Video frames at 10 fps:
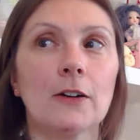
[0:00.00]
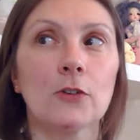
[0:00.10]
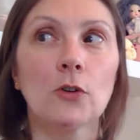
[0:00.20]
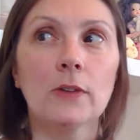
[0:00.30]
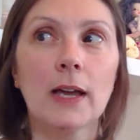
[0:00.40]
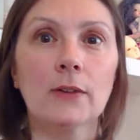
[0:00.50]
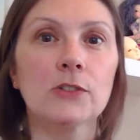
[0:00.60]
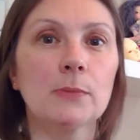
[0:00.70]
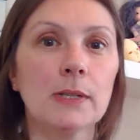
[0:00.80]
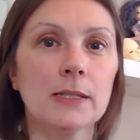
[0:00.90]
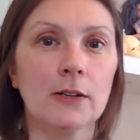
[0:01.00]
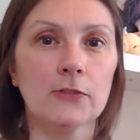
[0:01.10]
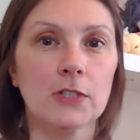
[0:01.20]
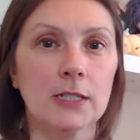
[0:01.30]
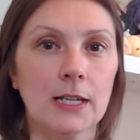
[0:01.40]
got the house to myself
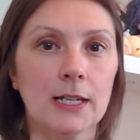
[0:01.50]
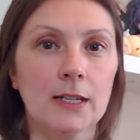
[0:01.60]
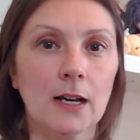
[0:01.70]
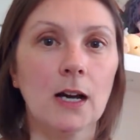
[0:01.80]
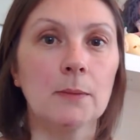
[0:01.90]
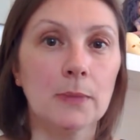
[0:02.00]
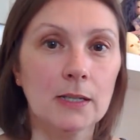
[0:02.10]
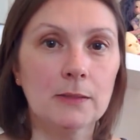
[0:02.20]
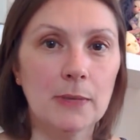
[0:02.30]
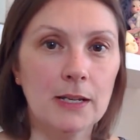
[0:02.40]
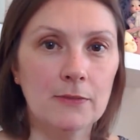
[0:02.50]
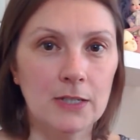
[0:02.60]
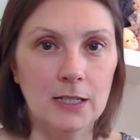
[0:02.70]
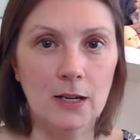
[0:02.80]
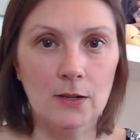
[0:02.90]
today. I must make a
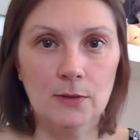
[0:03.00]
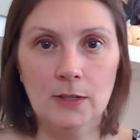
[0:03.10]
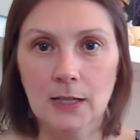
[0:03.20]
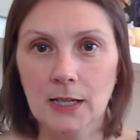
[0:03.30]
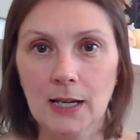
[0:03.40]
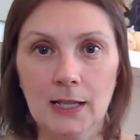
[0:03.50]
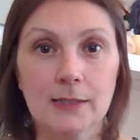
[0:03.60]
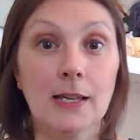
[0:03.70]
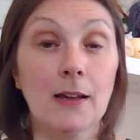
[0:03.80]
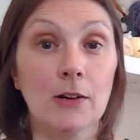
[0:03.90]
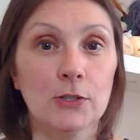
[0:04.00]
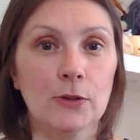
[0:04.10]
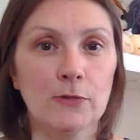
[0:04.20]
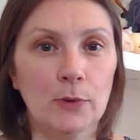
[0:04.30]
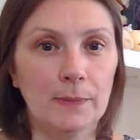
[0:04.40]
video and say hi to
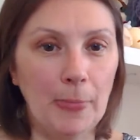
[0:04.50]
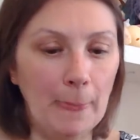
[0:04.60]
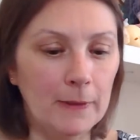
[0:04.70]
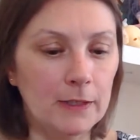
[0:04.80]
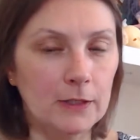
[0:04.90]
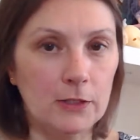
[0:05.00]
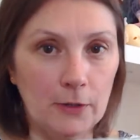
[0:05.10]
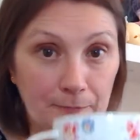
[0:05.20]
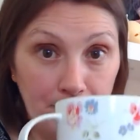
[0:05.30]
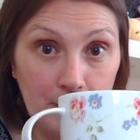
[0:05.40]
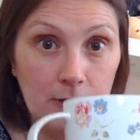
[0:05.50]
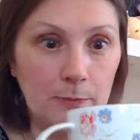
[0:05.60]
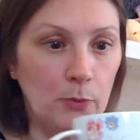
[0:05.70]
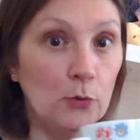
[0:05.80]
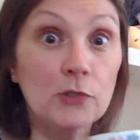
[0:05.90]
everyone. So
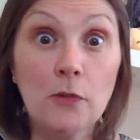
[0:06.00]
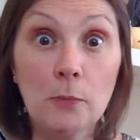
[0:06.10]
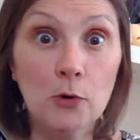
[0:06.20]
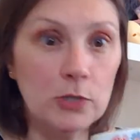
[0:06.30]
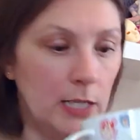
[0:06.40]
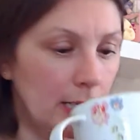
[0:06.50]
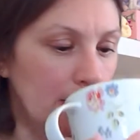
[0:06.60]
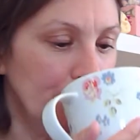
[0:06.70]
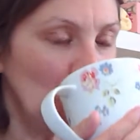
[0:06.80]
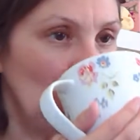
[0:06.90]
pause for more tea.